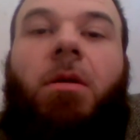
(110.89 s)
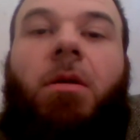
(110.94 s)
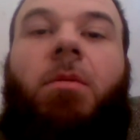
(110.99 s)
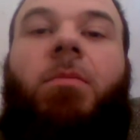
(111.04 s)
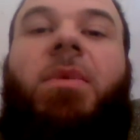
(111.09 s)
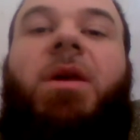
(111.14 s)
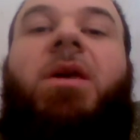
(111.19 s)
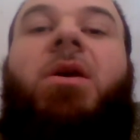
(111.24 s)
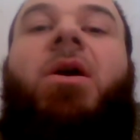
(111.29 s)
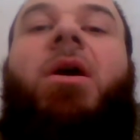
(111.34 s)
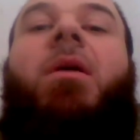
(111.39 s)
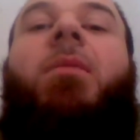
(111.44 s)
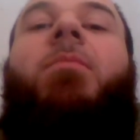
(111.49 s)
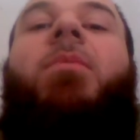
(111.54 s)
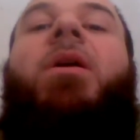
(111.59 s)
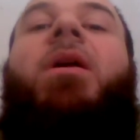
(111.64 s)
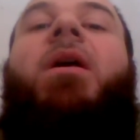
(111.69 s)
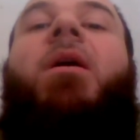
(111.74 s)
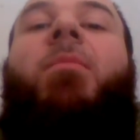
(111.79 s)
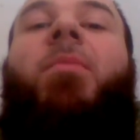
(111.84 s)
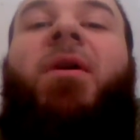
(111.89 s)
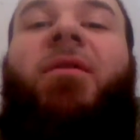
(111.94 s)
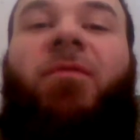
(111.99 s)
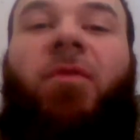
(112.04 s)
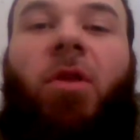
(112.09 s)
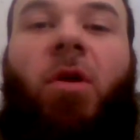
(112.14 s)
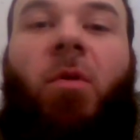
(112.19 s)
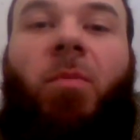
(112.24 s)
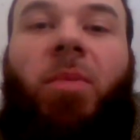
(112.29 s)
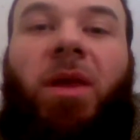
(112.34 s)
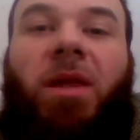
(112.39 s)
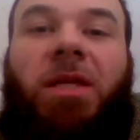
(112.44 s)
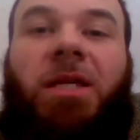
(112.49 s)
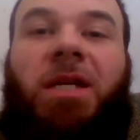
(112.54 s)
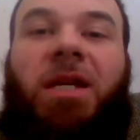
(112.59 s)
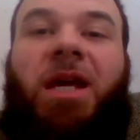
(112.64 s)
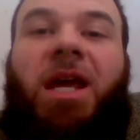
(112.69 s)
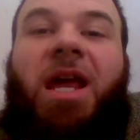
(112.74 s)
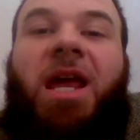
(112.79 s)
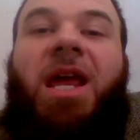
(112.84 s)
become a Buffalo Bill
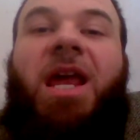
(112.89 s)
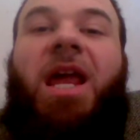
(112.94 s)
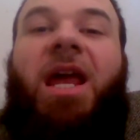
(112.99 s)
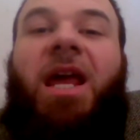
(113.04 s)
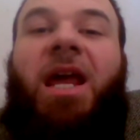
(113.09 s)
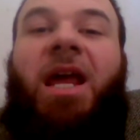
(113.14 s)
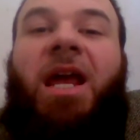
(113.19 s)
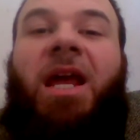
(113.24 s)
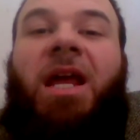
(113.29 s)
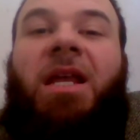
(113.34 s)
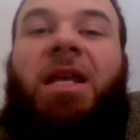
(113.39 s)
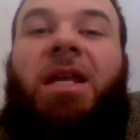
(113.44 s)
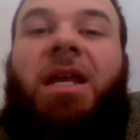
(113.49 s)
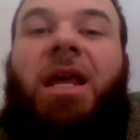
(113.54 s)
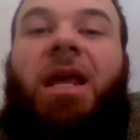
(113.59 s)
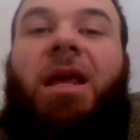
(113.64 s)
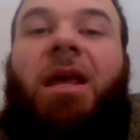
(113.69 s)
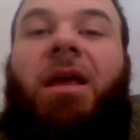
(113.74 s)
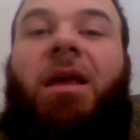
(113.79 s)
today and